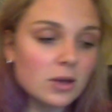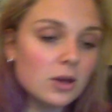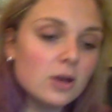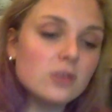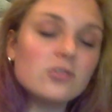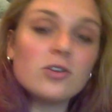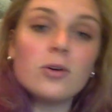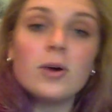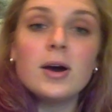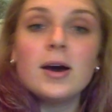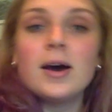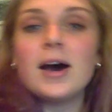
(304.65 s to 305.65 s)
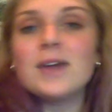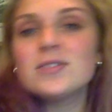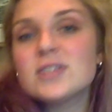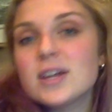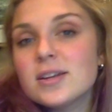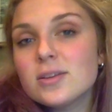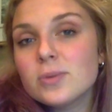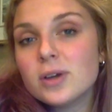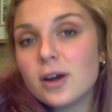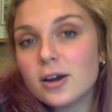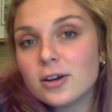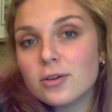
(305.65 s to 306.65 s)
So I've decided that we
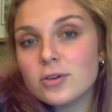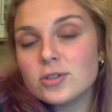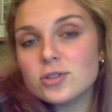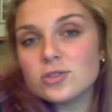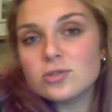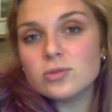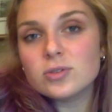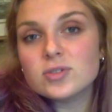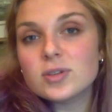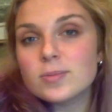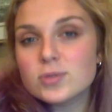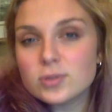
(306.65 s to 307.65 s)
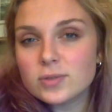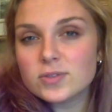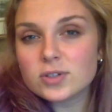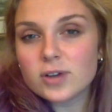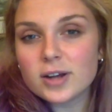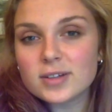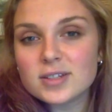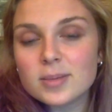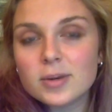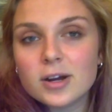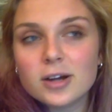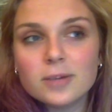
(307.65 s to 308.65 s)
are going to do some sort of Socratic
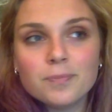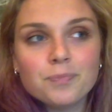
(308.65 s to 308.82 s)
seminar.